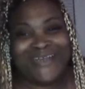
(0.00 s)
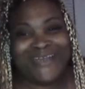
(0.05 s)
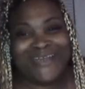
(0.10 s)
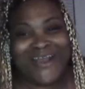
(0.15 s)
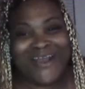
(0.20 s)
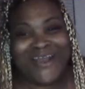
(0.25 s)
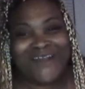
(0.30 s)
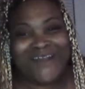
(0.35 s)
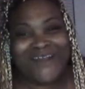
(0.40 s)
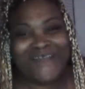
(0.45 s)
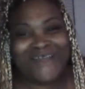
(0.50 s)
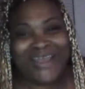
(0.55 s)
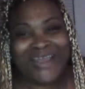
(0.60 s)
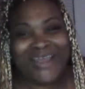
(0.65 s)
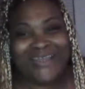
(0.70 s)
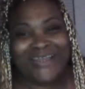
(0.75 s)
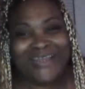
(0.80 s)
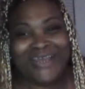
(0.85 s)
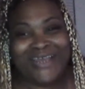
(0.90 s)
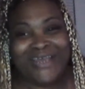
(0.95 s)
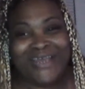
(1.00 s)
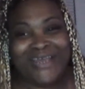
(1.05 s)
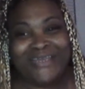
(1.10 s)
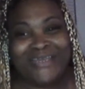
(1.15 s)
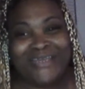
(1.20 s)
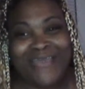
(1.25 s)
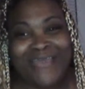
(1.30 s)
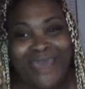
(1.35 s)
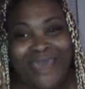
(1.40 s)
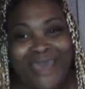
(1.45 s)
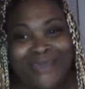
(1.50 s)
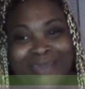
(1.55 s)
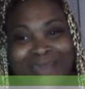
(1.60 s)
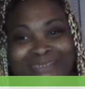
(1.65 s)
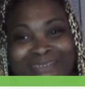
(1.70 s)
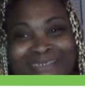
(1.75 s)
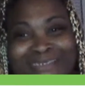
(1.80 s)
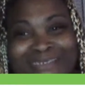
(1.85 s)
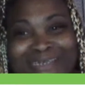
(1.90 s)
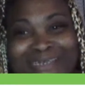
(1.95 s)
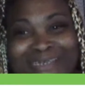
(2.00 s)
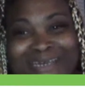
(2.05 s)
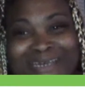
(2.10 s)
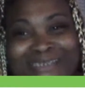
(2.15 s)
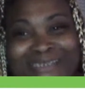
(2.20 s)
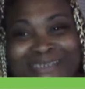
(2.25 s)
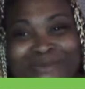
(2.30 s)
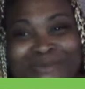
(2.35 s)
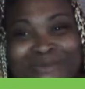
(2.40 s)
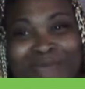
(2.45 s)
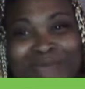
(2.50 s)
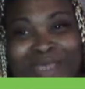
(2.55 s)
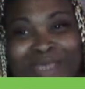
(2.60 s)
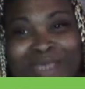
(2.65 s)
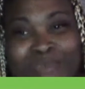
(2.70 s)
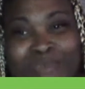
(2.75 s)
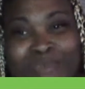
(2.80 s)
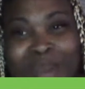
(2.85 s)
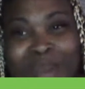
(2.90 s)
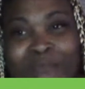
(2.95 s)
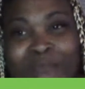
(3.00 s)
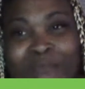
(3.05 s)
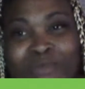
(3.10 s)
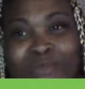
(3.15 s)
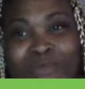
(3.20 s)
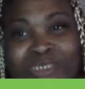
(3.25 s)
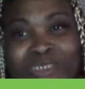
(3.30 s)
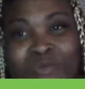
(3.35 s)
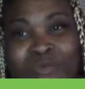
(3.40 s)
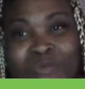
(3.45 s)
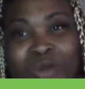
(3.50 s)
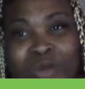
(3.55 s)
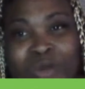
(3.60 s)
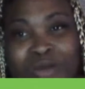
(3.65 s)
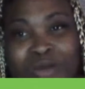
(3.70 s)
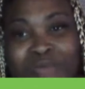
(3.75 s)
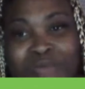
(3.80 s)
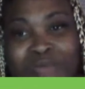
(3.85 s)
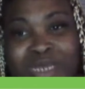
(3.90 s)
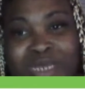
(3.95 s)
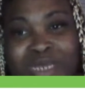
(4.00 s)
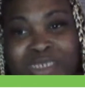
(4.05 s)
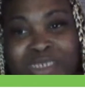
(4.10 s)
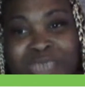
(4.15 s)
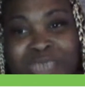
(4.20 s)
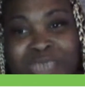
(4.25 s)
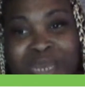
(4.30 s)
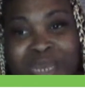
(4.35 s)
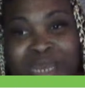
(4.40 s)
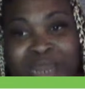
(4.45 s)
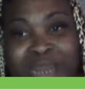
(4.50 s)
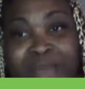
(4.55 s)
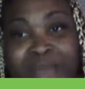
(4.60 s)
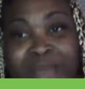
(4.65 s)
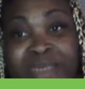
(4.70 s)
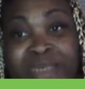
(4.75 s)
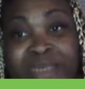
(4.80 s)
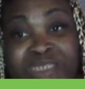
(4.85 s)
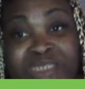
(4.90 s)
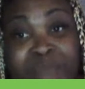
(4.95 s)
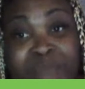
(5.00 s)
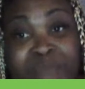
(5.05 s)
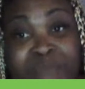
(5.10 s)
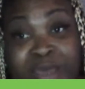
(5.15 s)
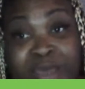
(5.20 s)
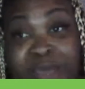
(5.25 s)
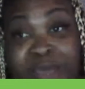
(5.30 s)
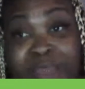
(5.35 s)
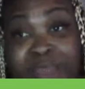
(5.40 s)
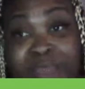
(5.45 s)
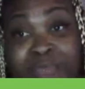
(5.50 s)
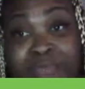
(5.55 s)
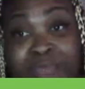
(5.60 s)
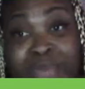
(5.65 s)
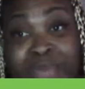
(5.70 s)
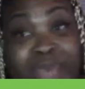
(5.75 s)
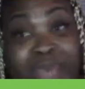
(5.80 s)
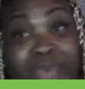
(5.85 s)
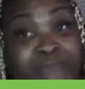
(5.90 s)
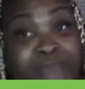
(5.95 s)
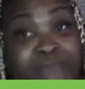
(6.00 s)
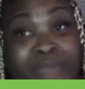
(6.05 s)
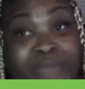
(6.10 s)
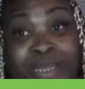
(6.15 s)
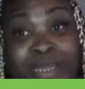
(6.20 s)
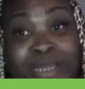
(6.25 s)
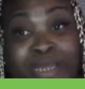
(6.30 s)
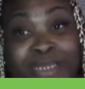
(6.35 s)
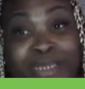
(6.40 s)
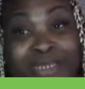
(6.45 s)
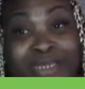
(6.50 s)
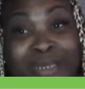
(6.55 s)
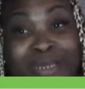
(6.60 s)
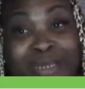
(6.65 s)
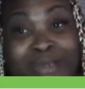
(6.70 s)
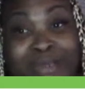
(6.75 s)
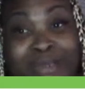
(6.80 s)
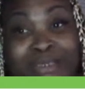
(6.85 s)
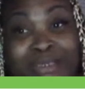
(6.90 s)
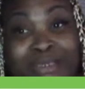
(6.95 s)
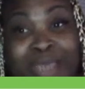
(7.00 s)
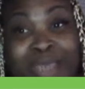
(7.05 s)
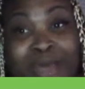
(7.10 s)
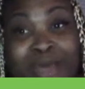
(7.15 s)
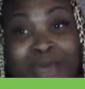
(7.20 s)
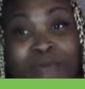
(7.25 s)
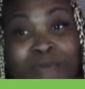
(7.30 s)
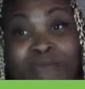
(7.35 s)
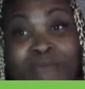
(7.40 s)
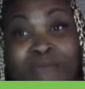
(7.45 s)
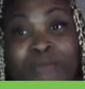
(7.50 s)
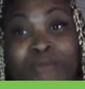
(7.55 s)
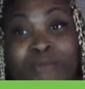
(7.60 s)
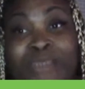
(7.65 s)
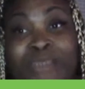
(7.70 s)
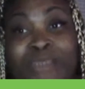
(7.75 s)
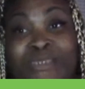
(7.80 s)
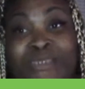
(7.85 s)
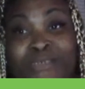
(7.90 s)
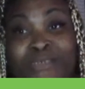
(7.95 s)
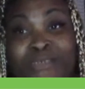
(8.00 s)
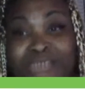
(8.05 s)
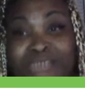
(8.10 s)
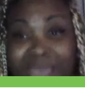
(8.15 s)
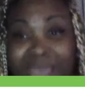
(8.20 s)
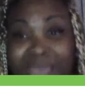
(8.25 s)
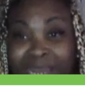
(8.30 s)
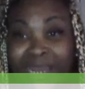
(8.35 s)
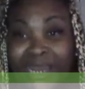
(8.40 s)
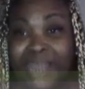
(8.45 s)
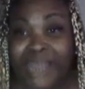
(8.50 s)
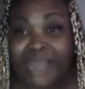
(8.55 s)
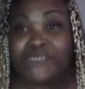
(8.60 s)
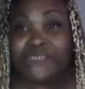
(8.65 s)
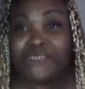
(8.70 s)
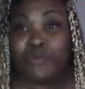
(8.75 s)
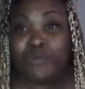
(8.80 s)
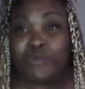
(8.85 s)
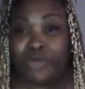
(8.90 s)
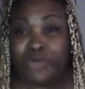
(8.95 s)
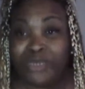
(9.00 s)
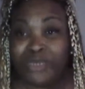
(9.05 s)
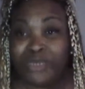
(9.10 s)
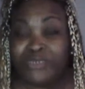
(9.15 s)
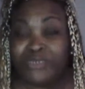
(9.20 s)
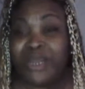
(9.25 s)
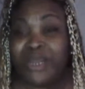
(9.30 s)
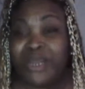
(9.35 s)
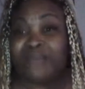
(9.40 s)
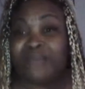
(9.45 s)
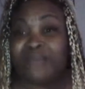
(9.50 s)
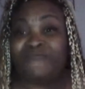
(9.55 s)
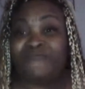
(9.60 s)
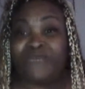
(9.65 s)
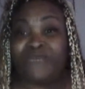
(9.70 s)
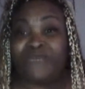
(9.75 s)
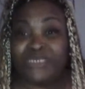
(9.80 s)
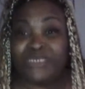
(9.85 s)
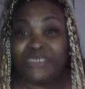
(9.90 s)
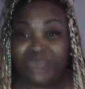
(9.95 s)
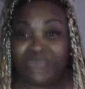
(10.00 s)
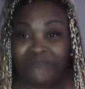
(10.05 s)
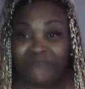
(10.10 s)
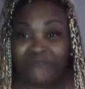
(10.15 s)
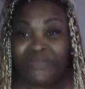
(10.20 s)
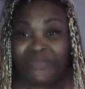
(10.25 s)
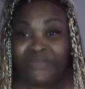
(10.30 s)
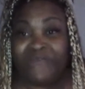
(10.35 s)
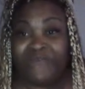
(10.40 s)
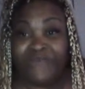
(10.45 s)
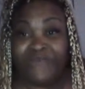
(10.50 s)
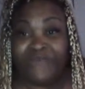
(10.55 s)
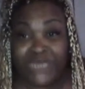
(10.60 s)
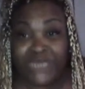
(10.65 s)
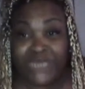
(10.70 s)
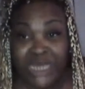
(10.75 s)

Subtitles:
All right. Yes. So that's right. I want to see welcome in the chat. And I mean spam. I ain't playing. Yeah, she act like she wanted him to knock the fleas off Fluffy.